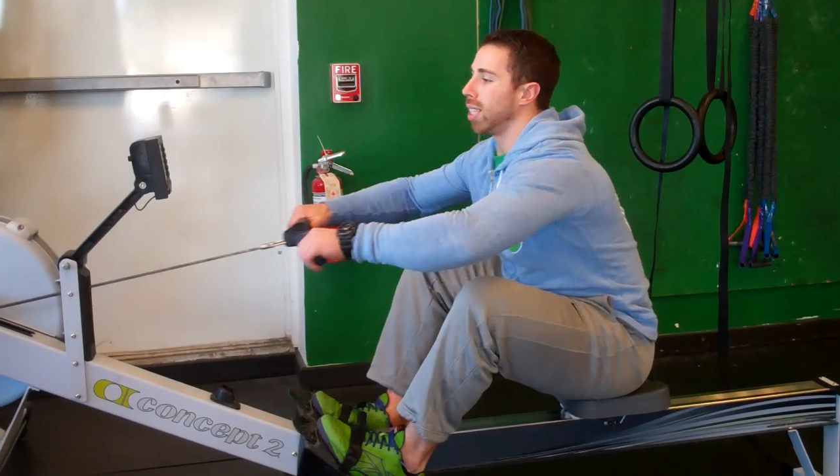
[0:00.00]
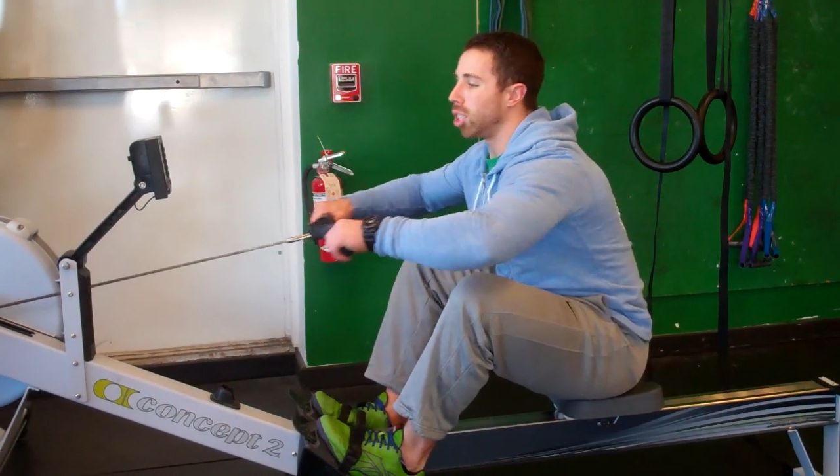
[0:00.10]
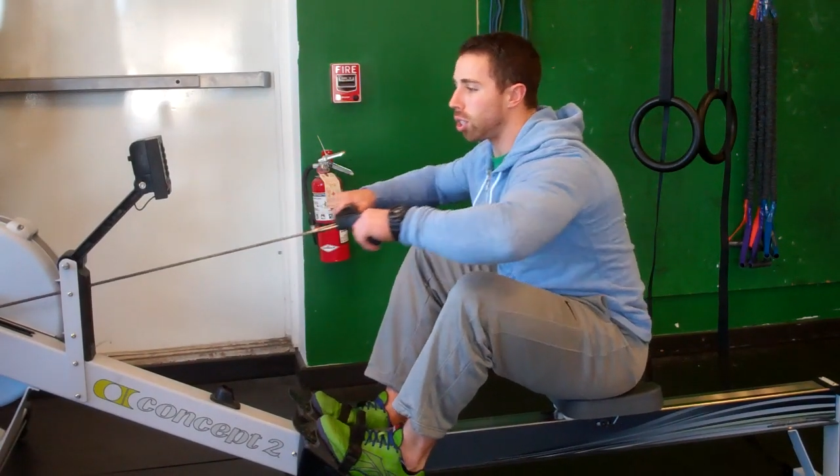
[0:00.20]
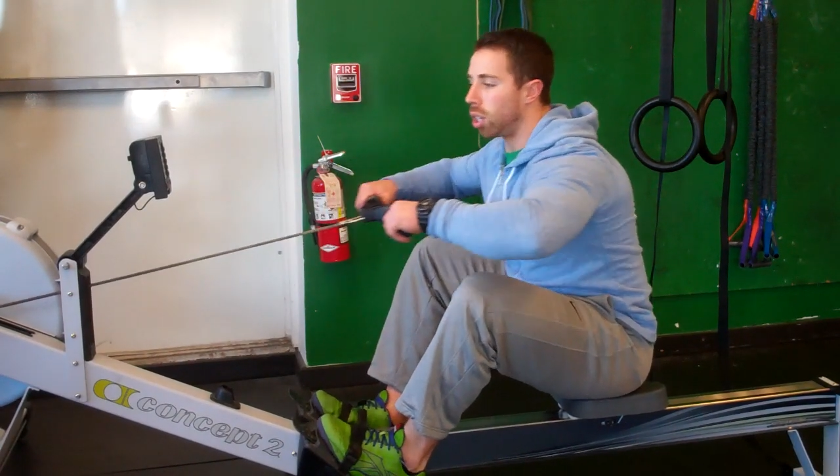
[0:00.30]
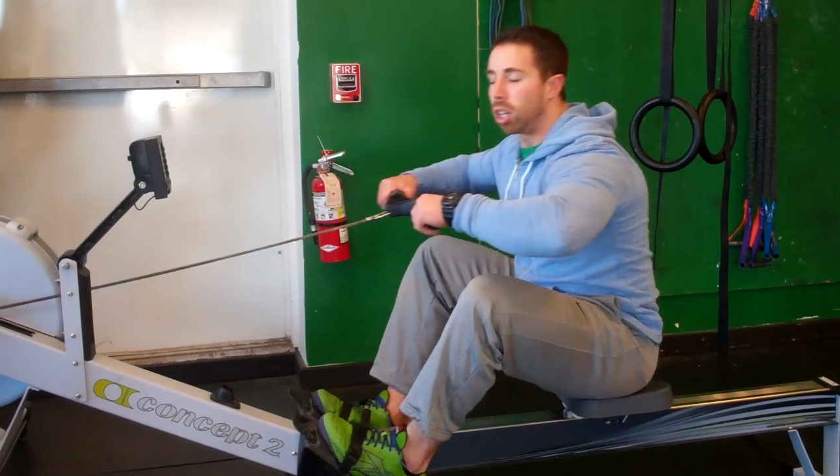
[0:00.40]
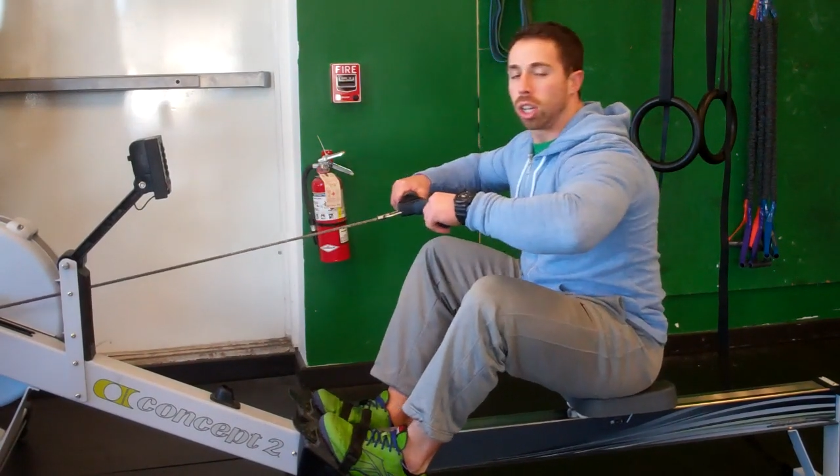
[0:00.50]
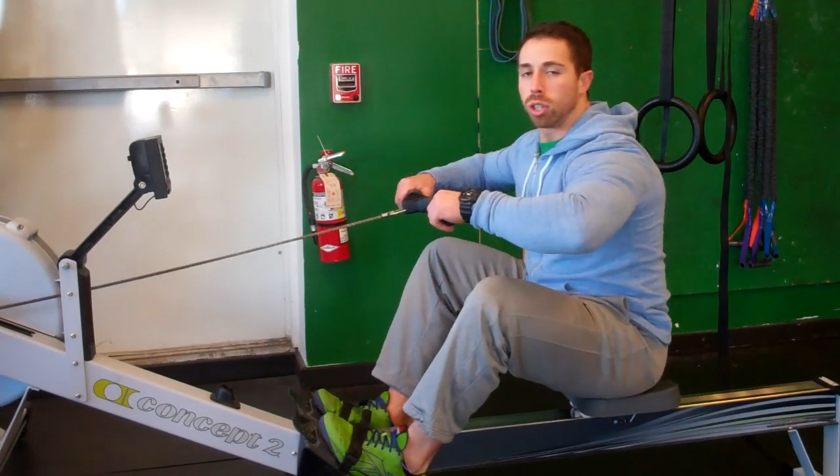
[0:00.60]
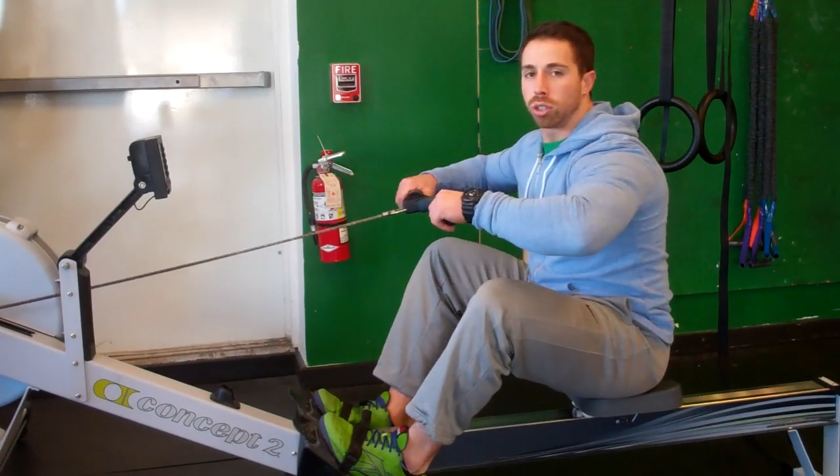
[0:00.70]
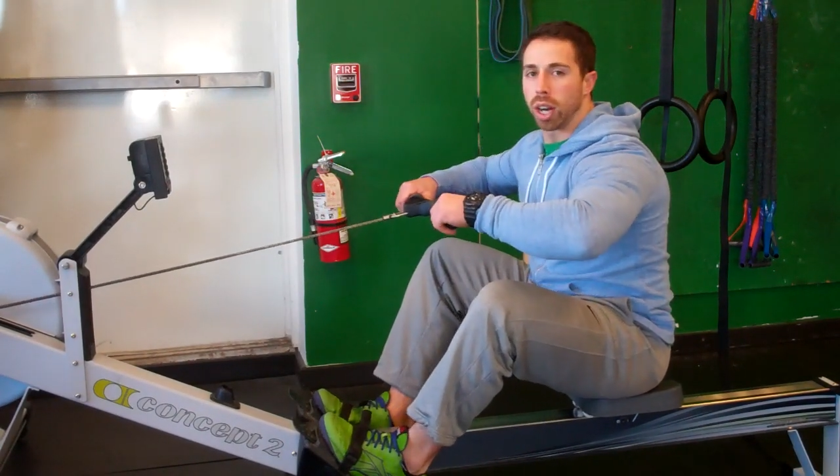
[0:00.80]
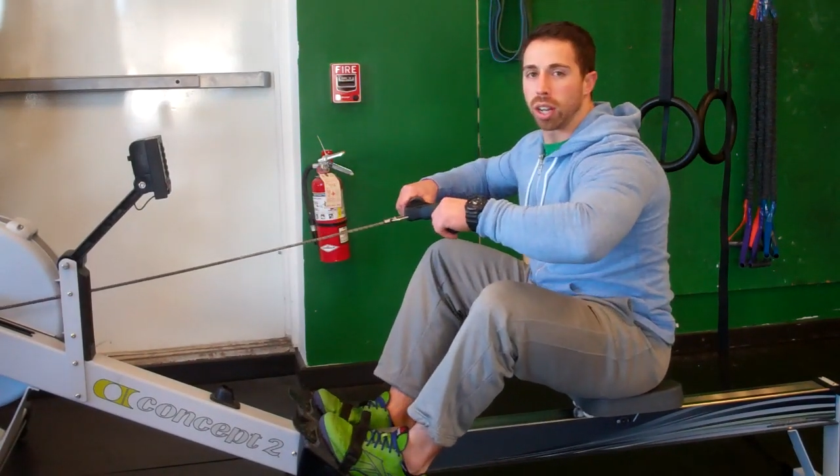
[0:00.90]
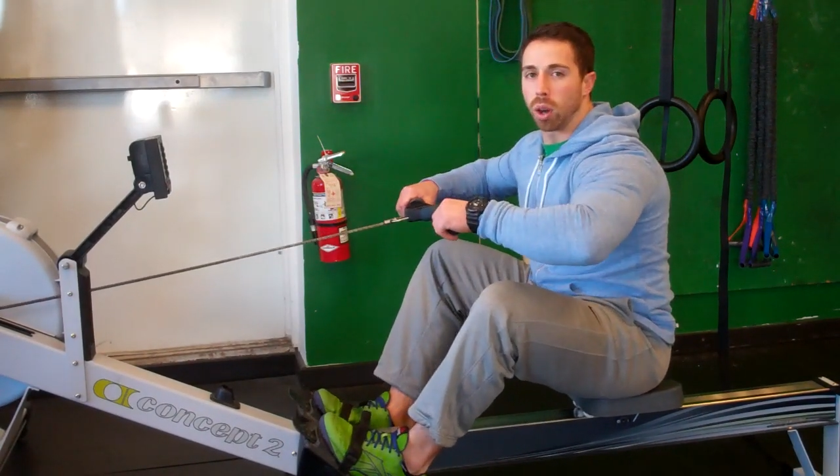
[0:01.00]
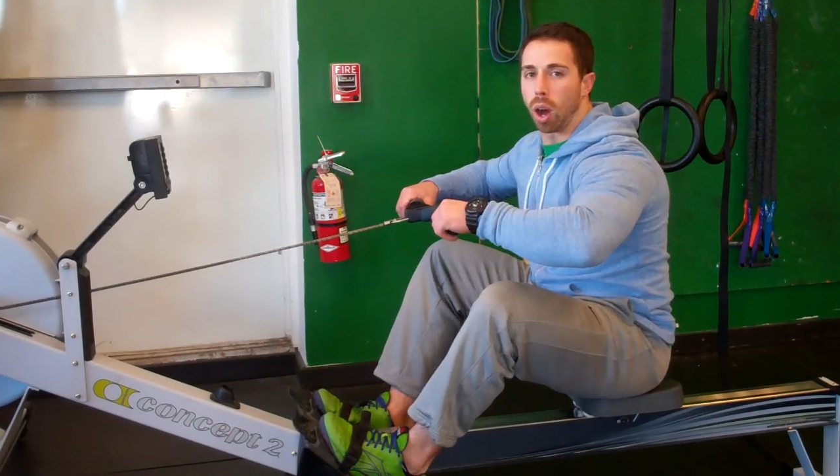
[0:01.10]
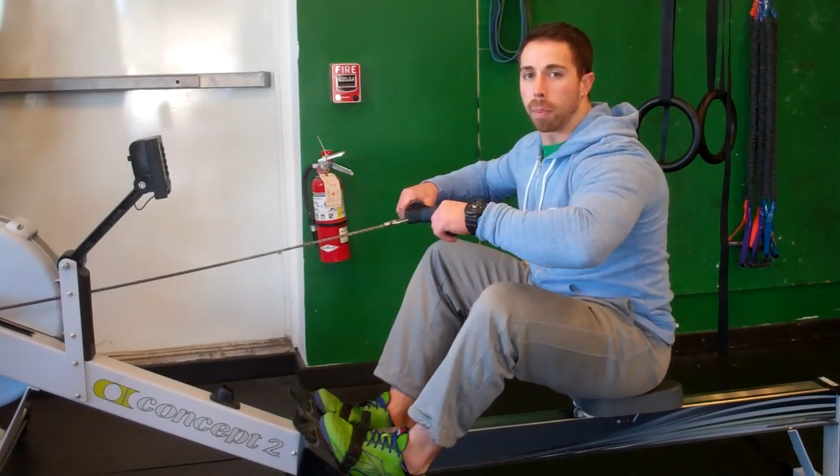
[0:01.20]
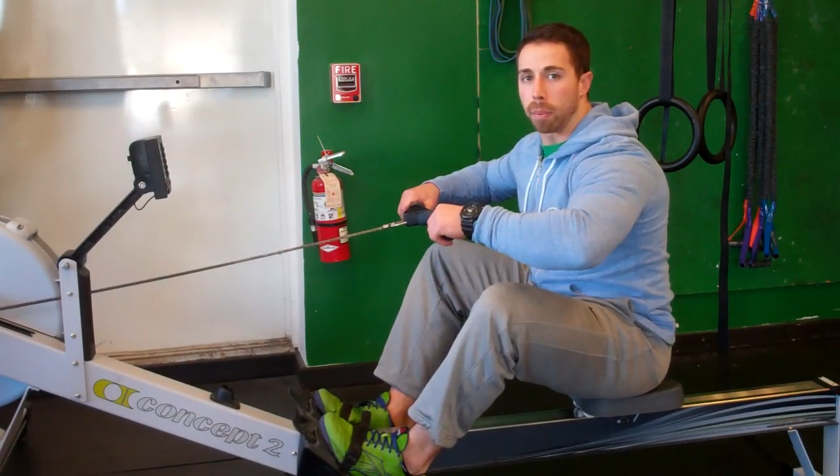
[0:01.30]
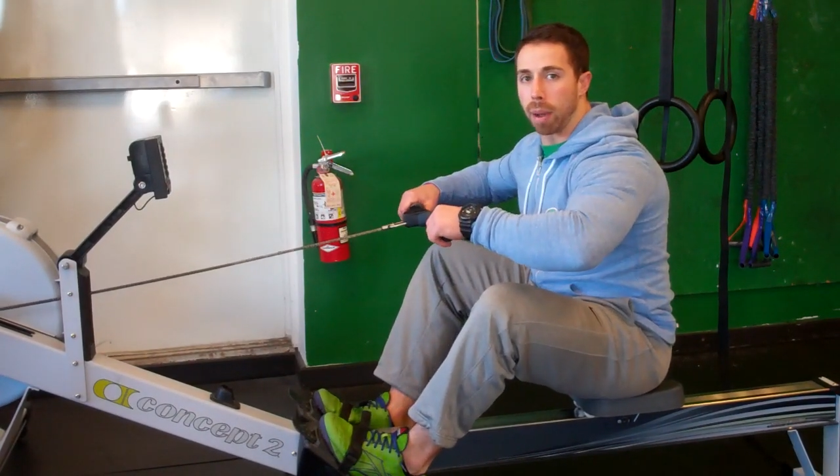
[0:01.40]
just trying to go
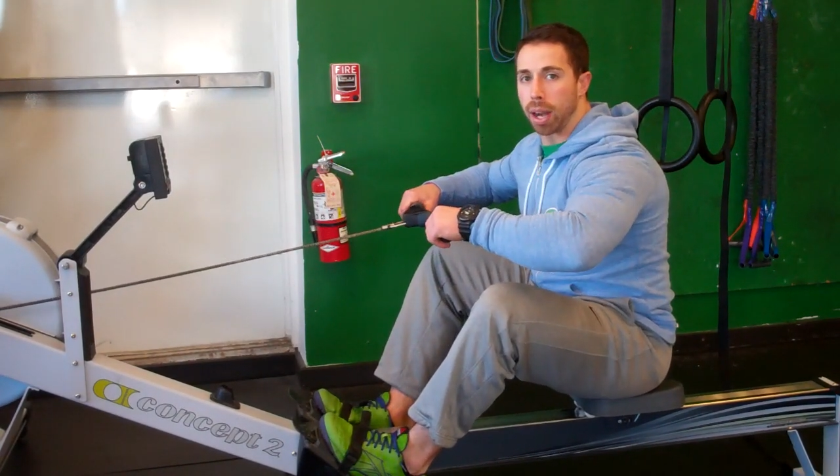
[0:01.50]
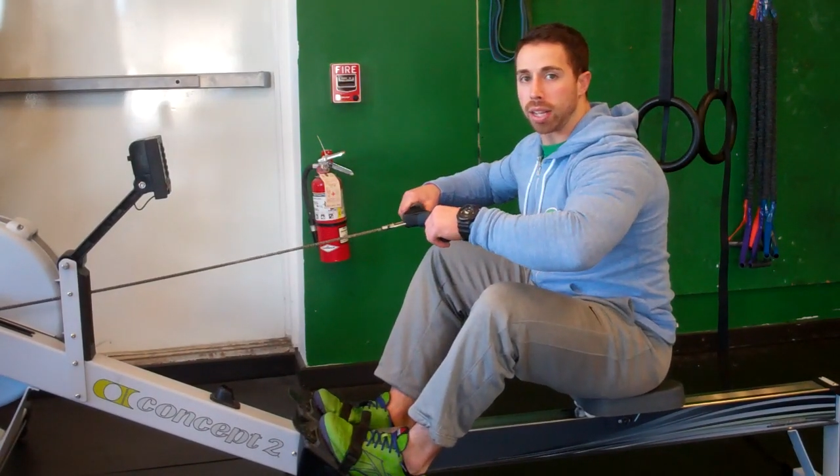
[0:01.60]
upper body